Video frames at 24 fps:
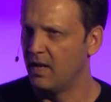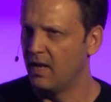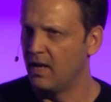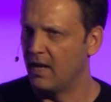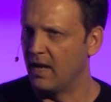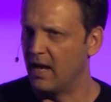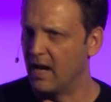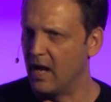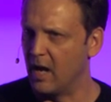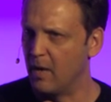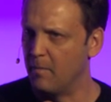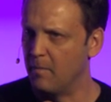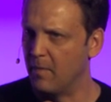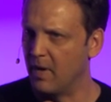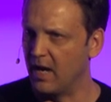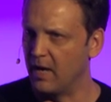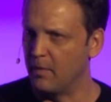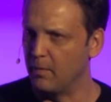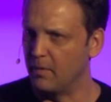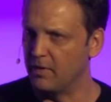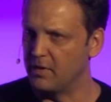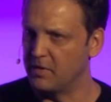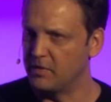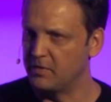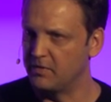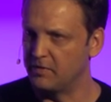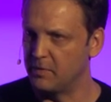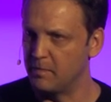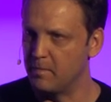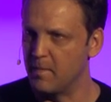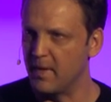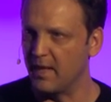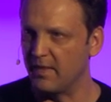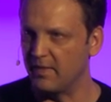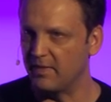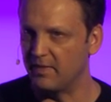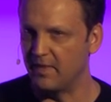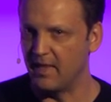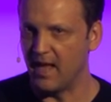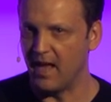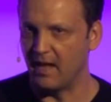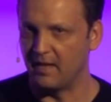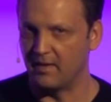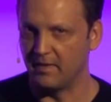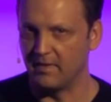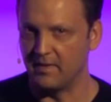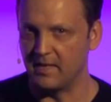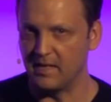um, I would submit
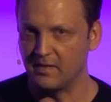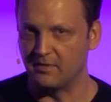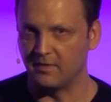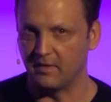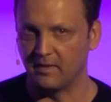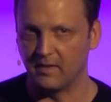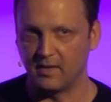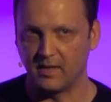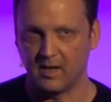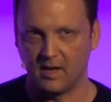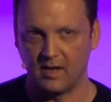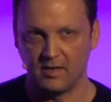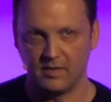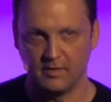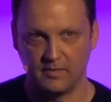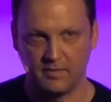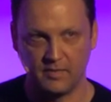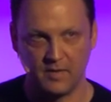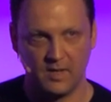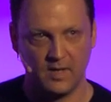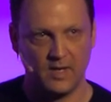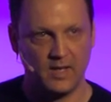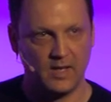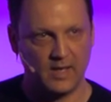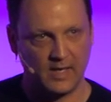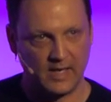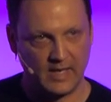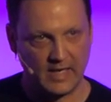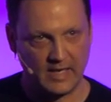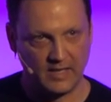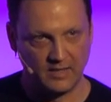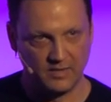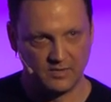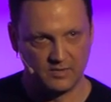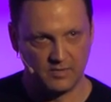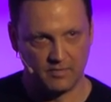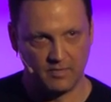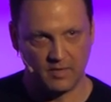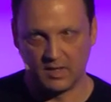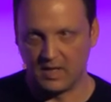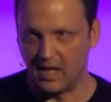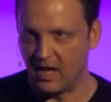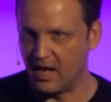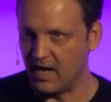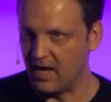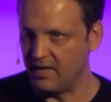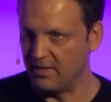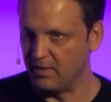that these are the kind of ends of the
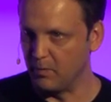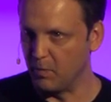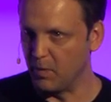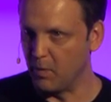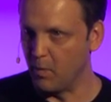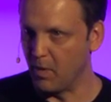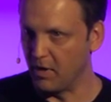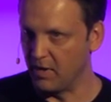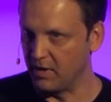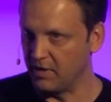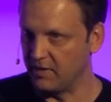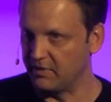line that we want to